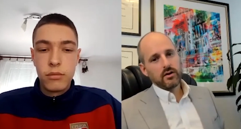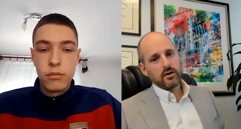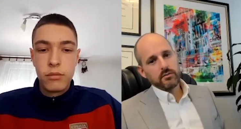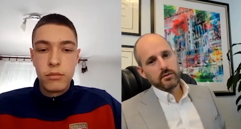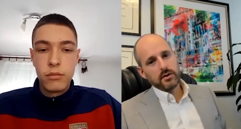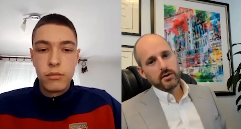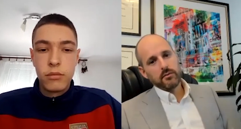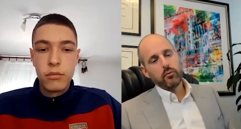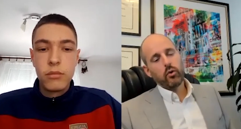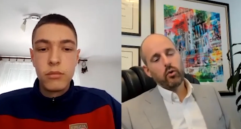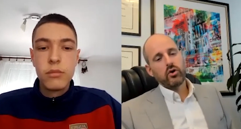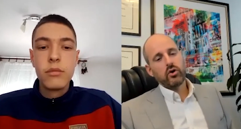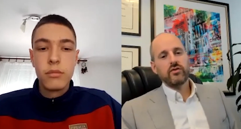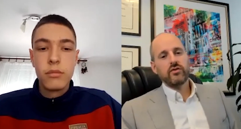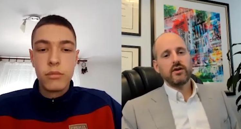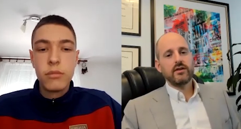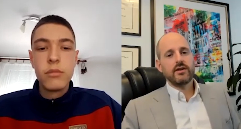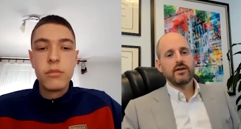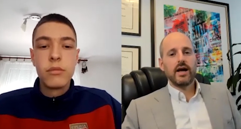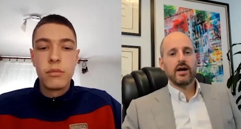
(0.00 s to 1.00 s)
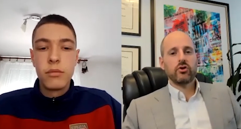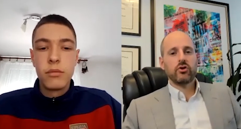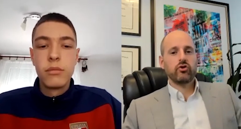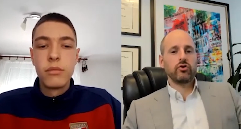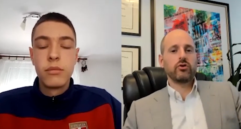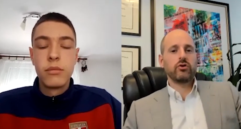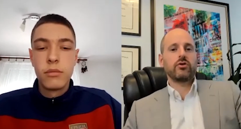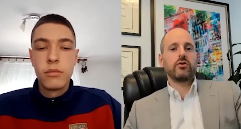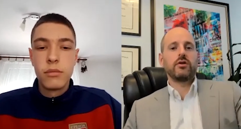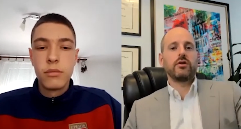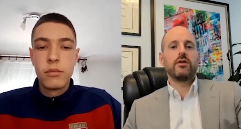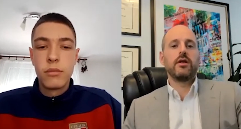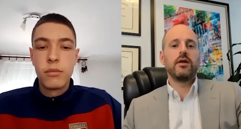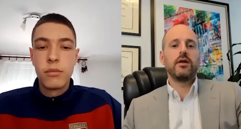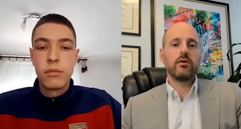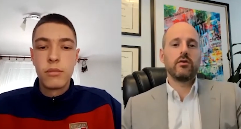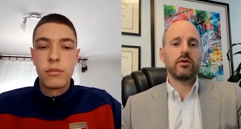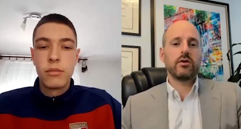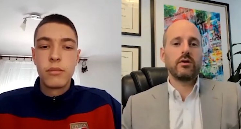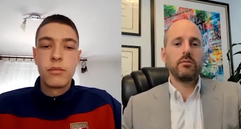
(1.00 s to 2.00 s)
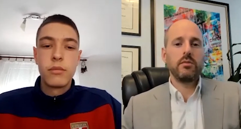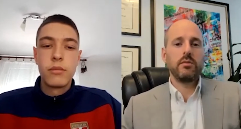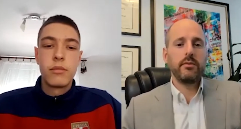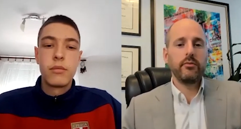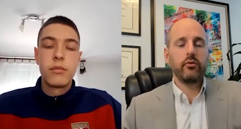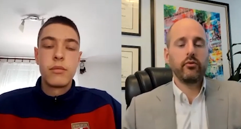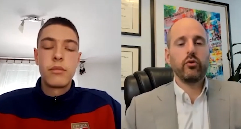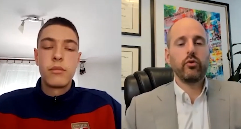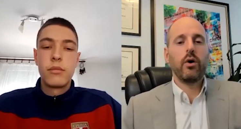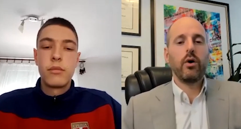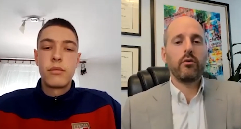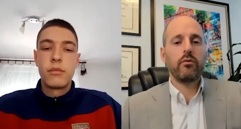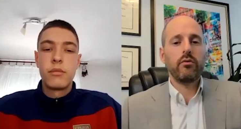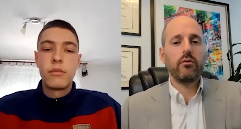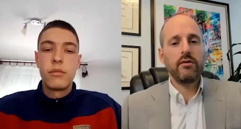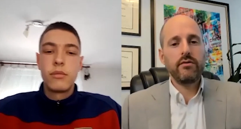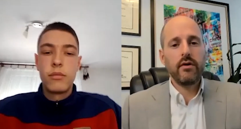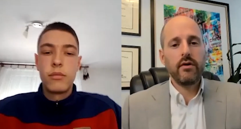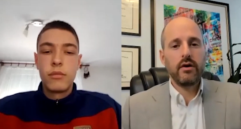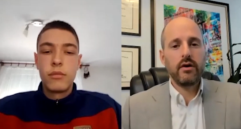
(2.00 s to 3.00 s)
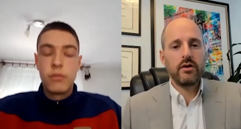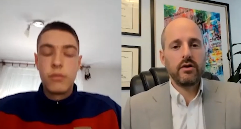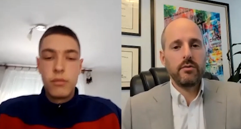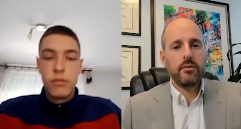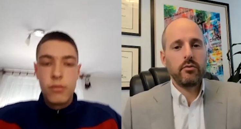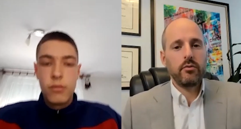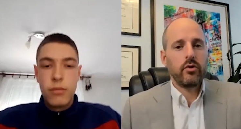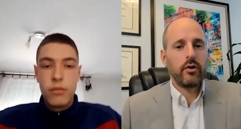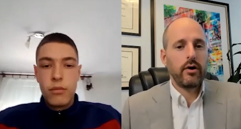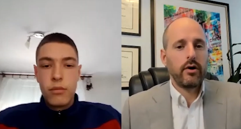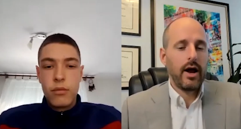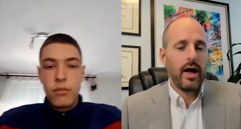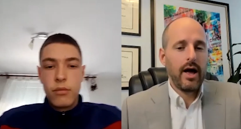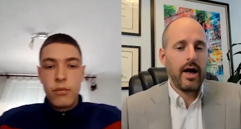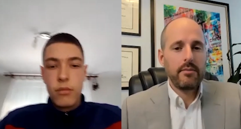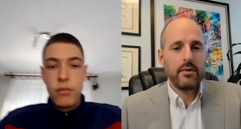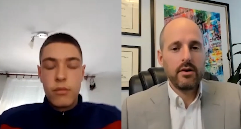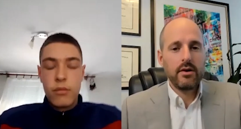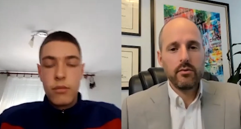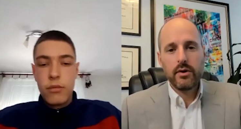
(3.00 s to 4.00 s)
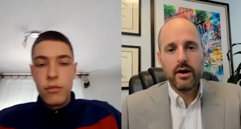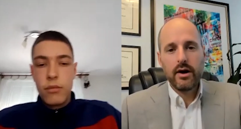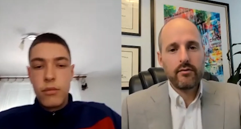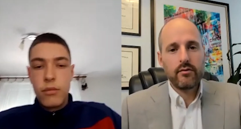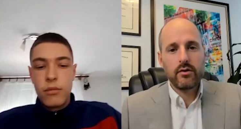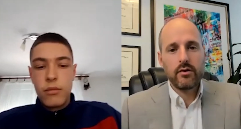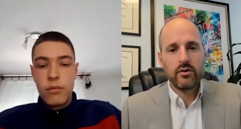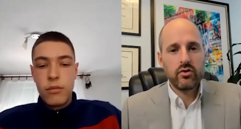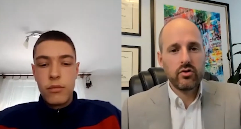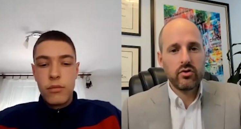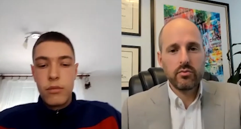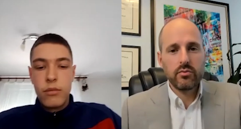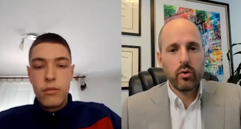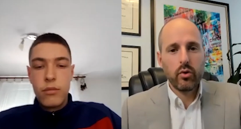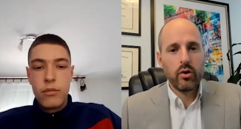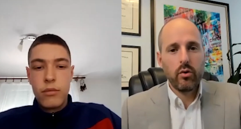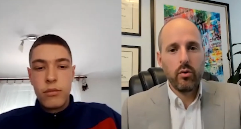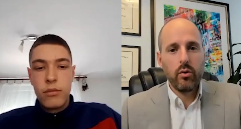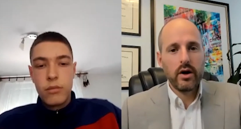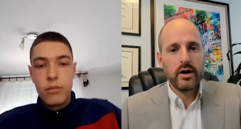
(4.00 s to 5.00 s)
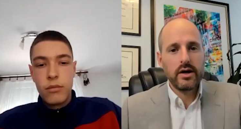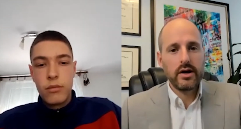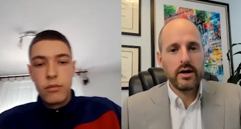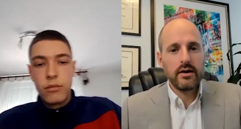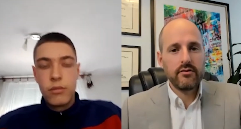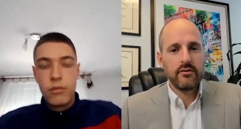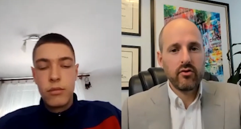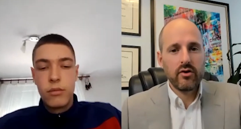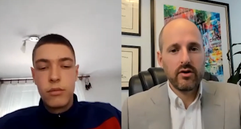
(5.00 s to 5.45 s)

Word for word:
Speaker 1: going to be more transactions, and then there's going to be people who want refunds, people who aren't happy, whatever. It's just more quantity of